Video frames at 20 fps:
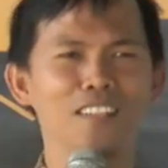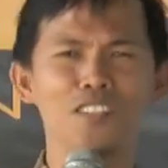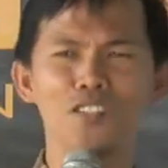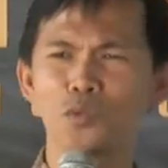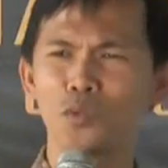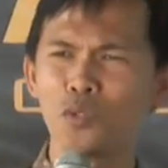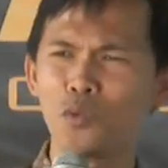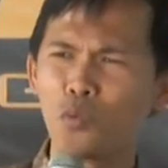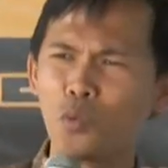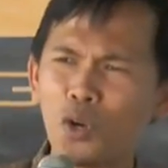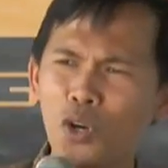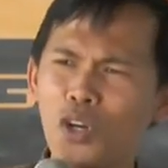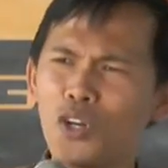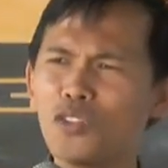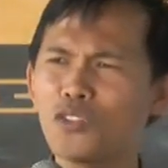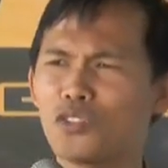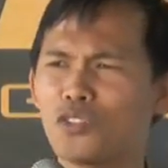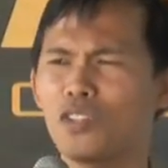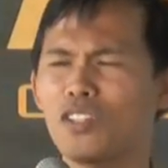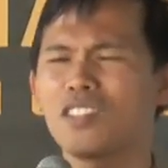These were
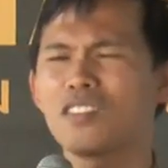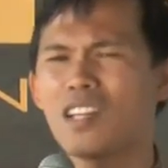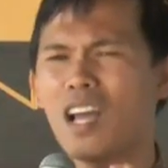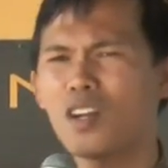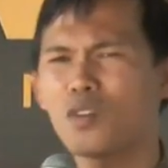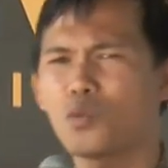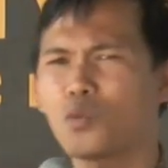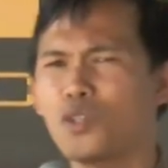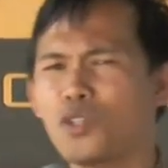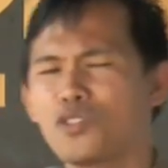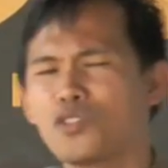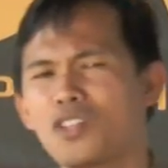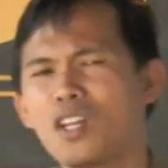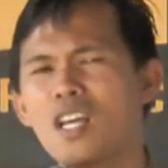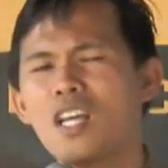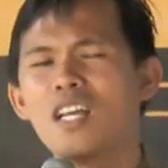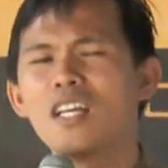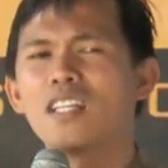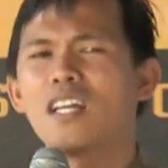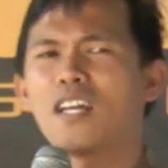words, exact words
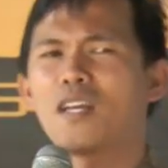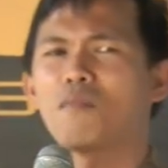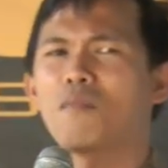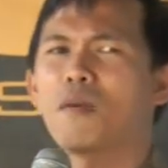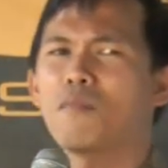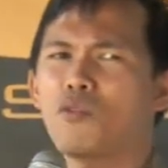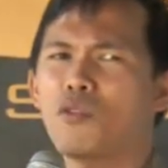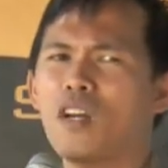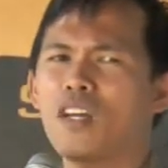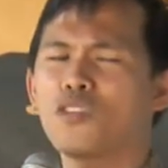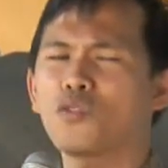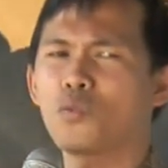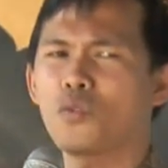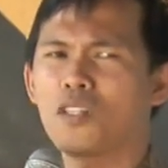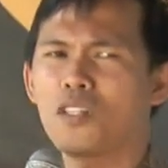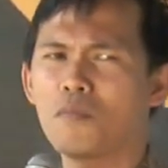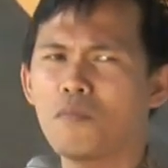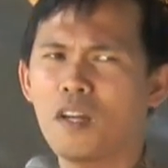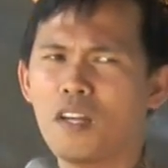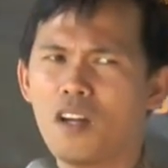that I memorized
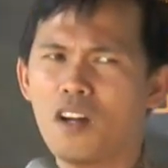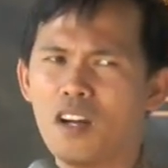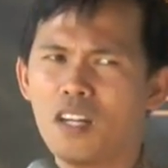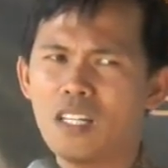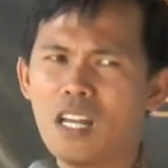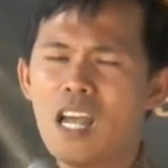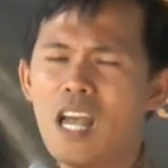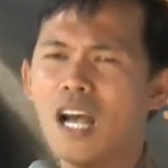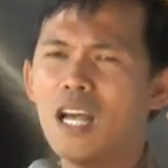within my heart.